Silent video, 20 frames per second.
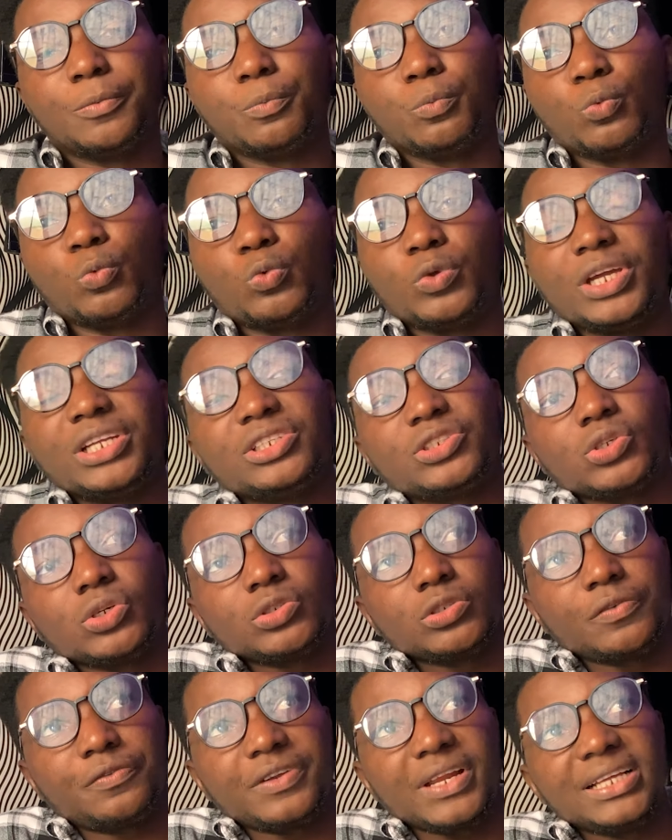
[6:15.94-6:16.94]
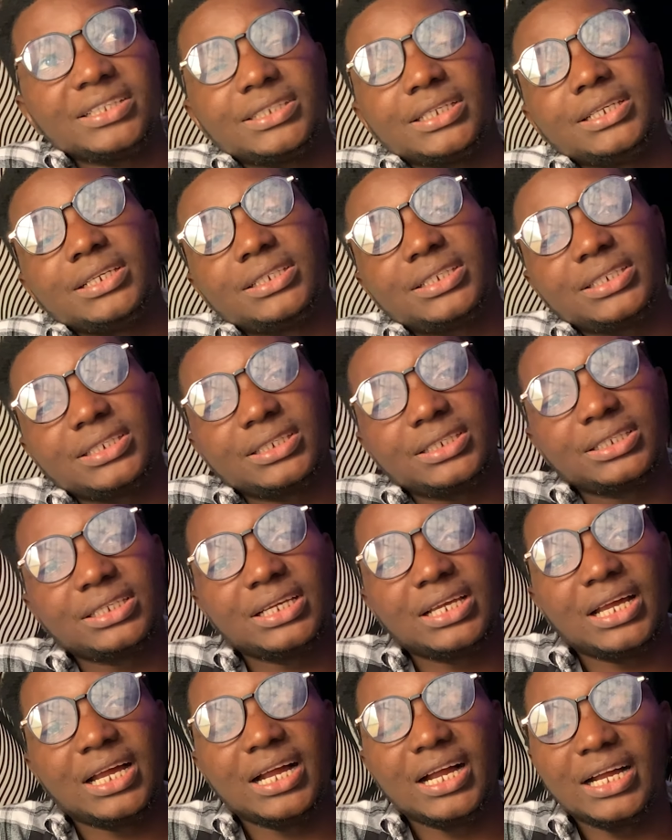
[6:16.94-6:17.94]
where the source of light is,
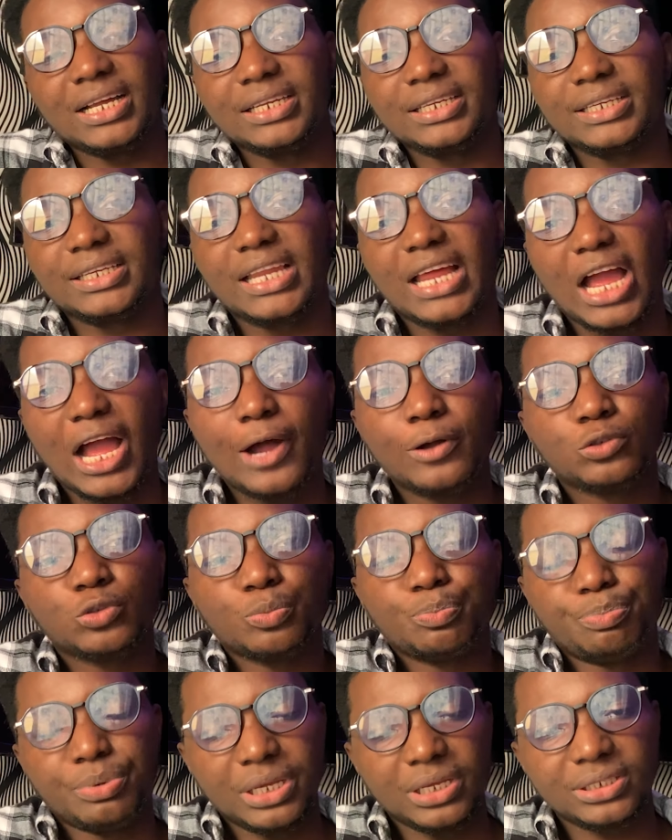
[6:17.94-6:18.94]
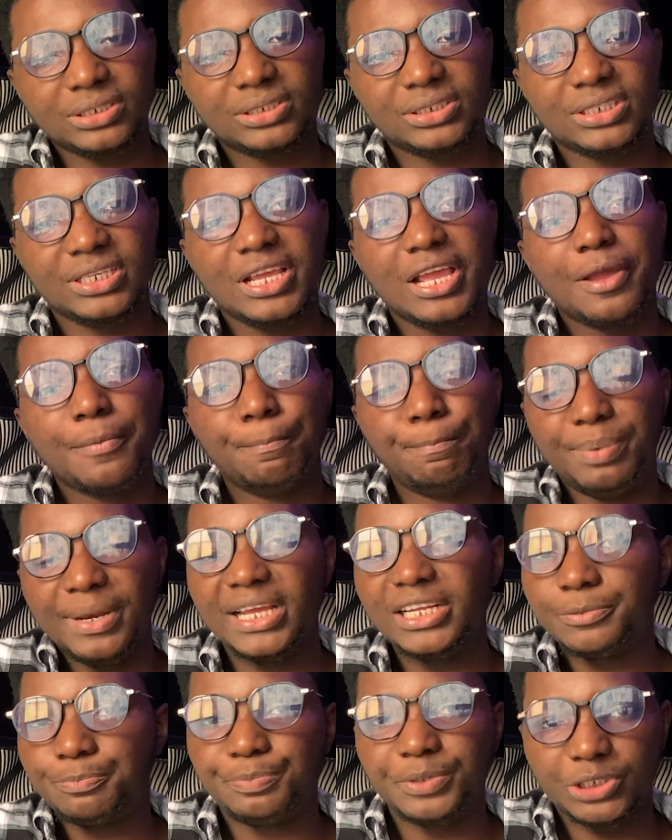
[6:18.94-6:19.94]
and how to best
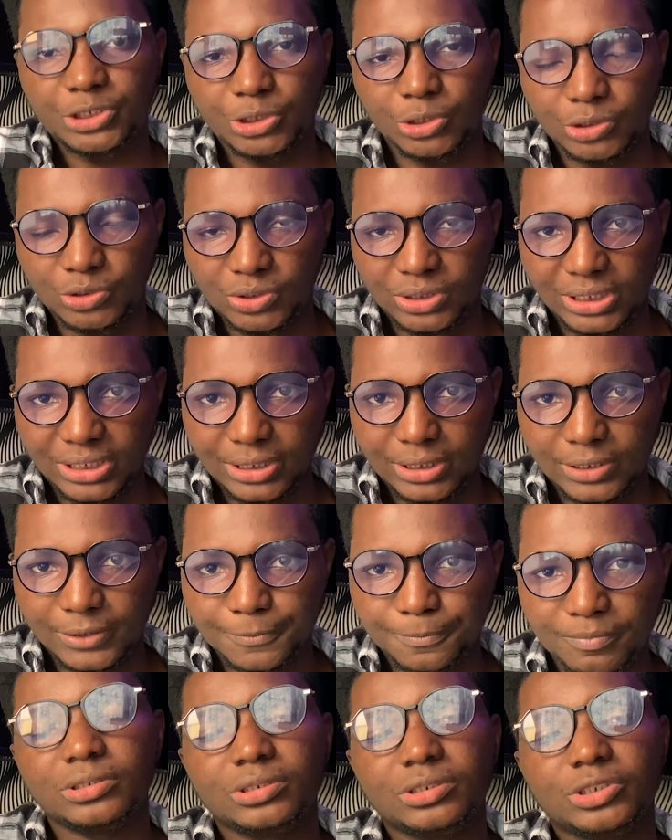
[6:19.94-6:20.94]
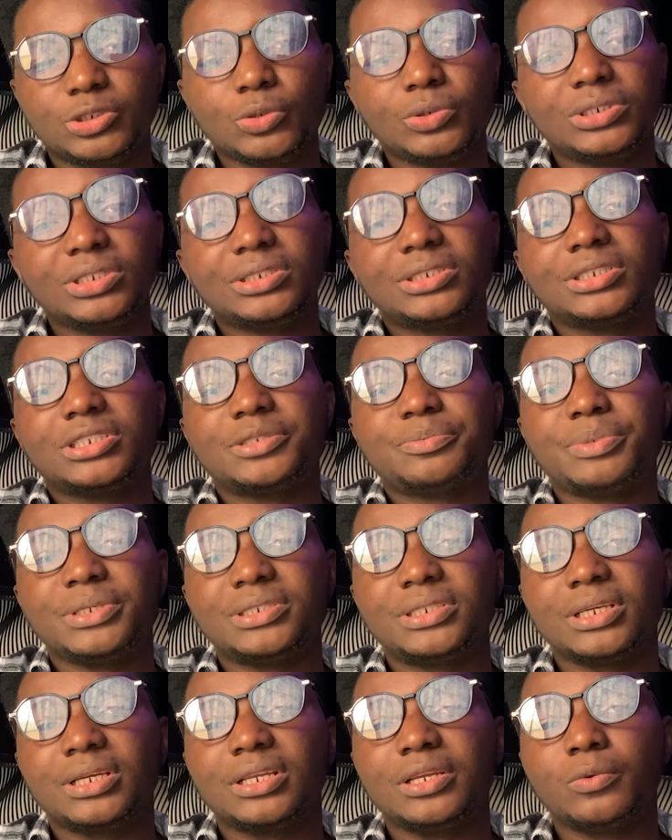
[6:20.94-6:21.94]
blend pictures together. So this is
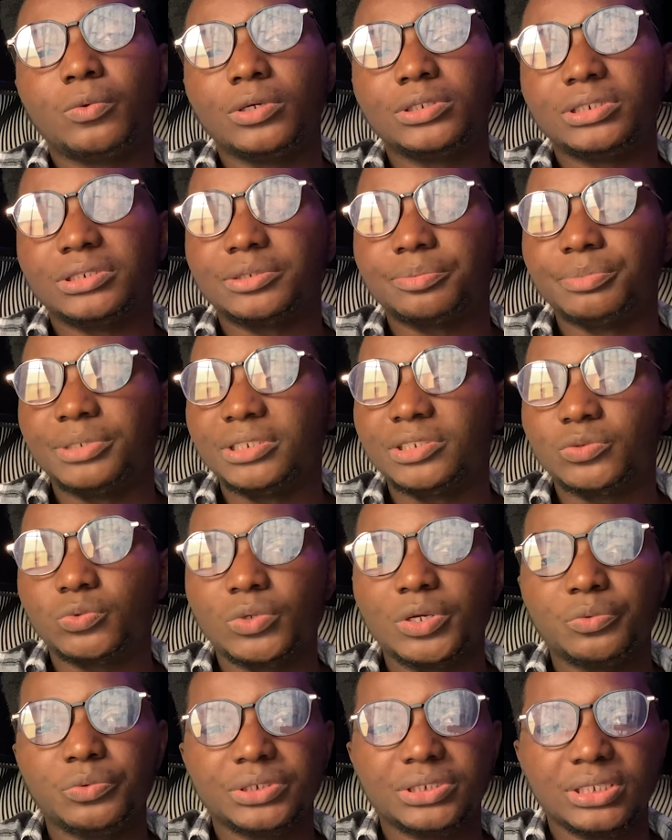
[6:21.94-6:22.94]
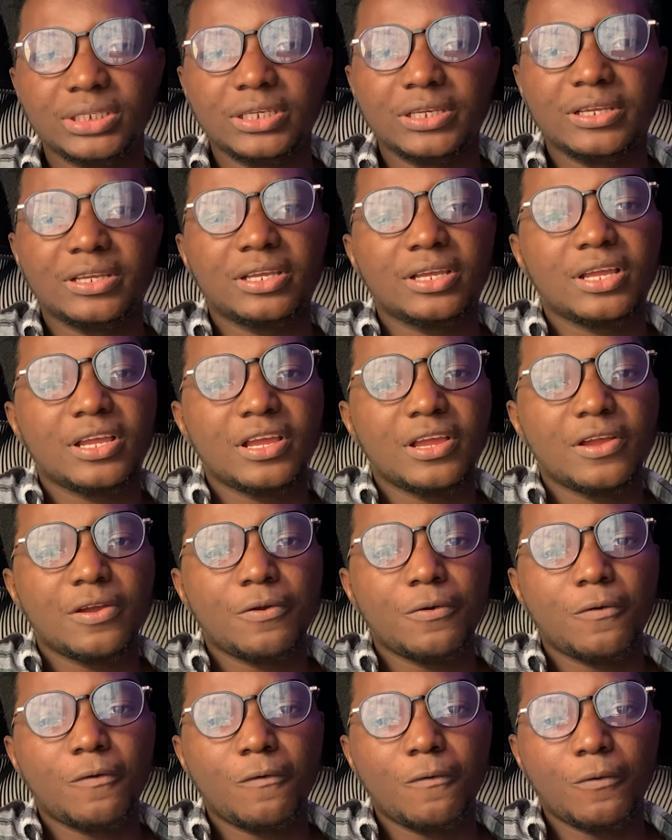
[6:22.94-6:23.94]
basically what it means when we say
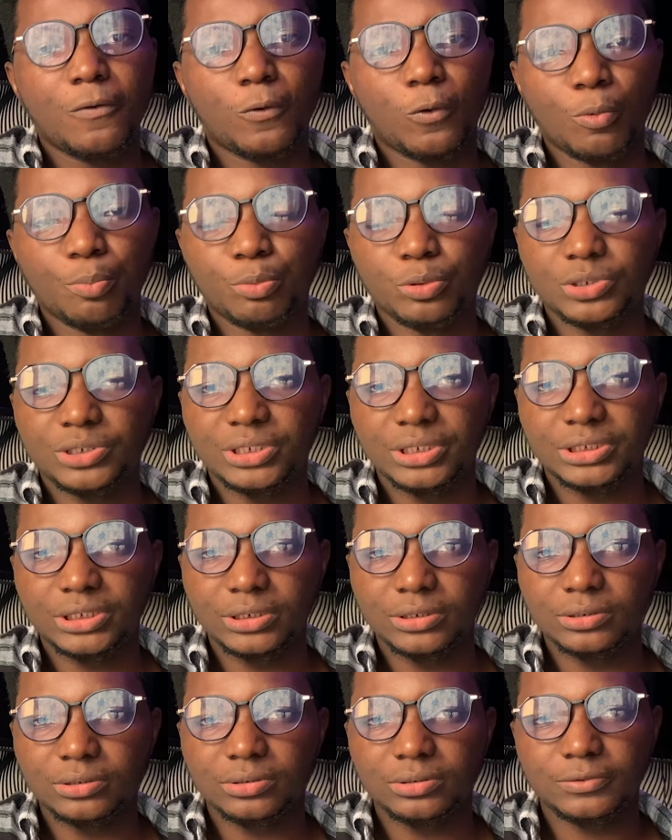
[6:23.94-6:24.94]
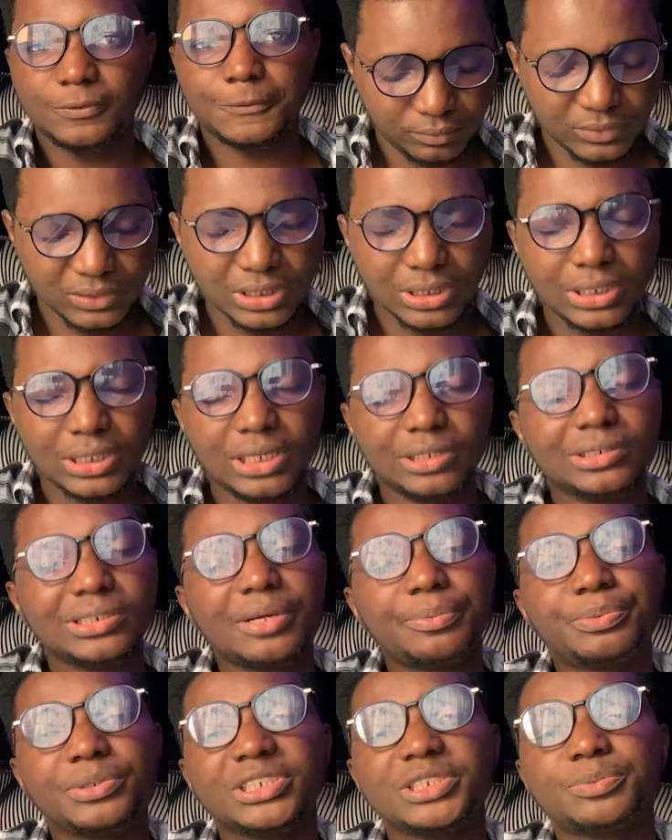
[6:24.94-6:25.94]
composition. Another
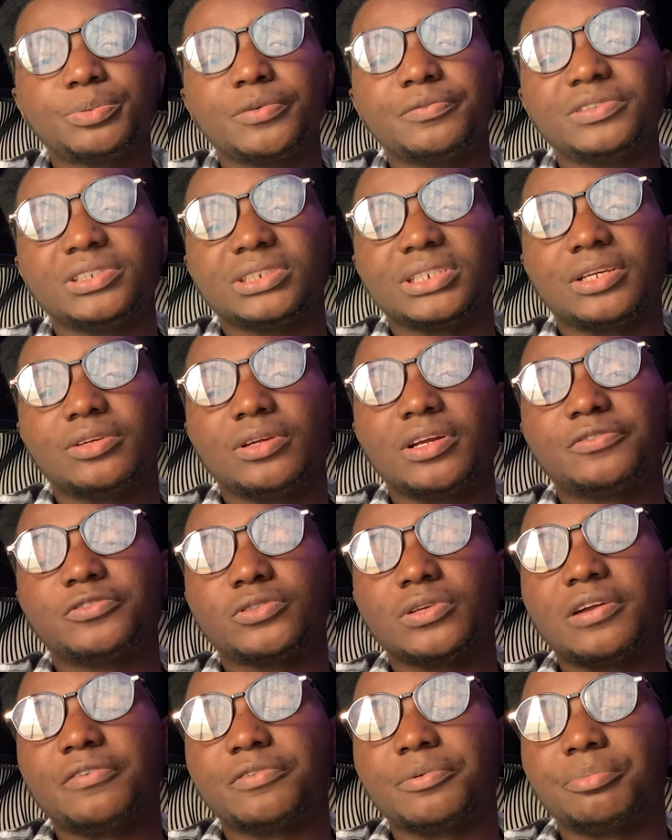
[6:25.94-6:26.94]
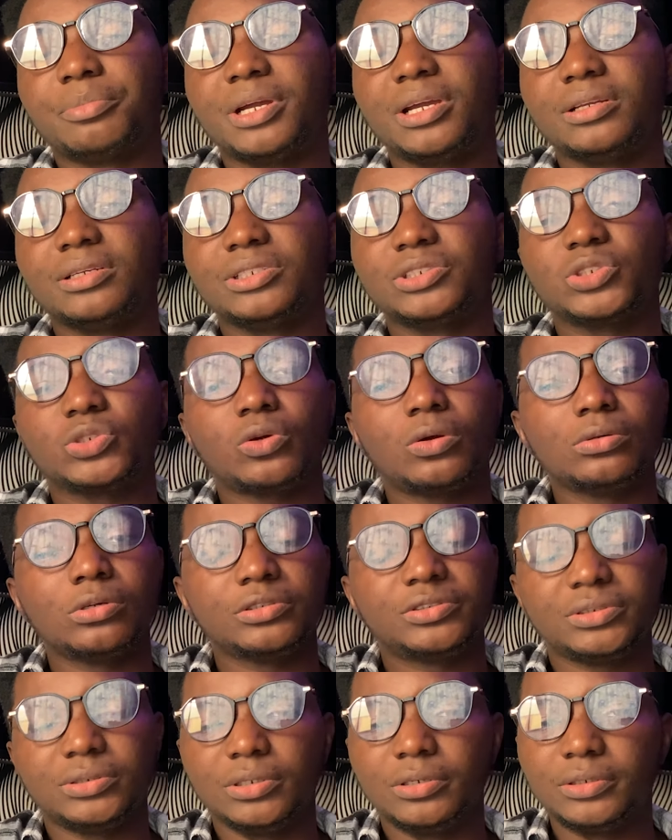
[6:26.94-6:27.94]
principle of design you have to have in mind is color
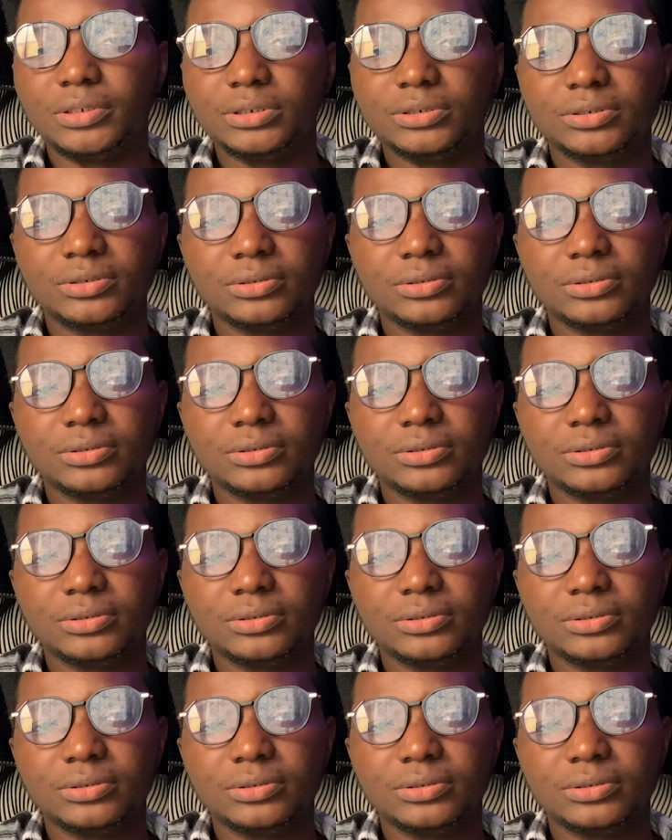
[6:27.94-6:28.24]
theory.